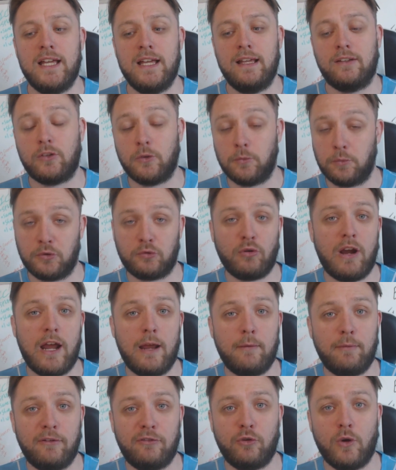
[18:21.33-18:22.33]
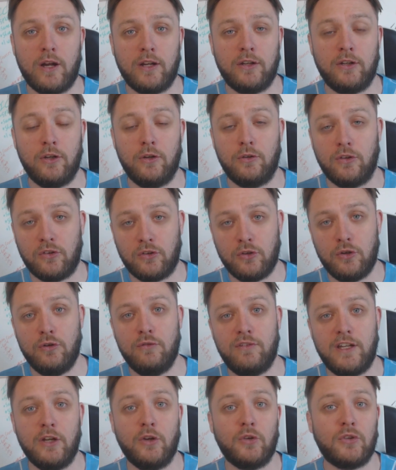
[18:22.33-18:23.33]
Subscribe if you are new. There's new
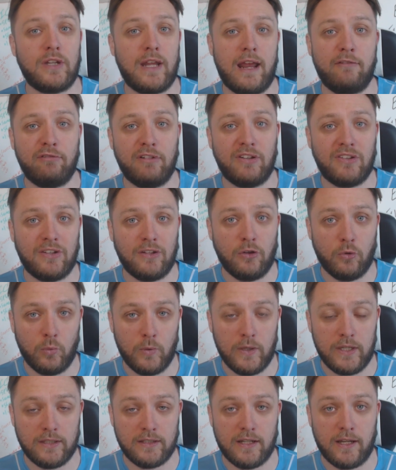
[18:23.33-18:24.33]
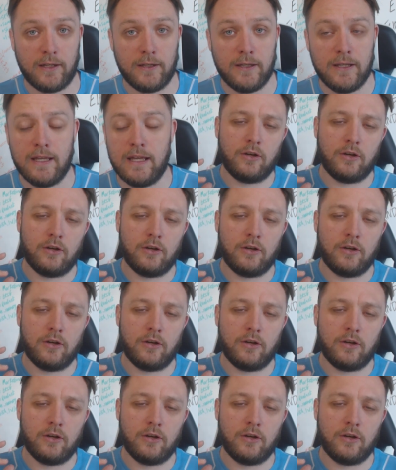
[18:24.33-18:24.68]
videos every single weekday.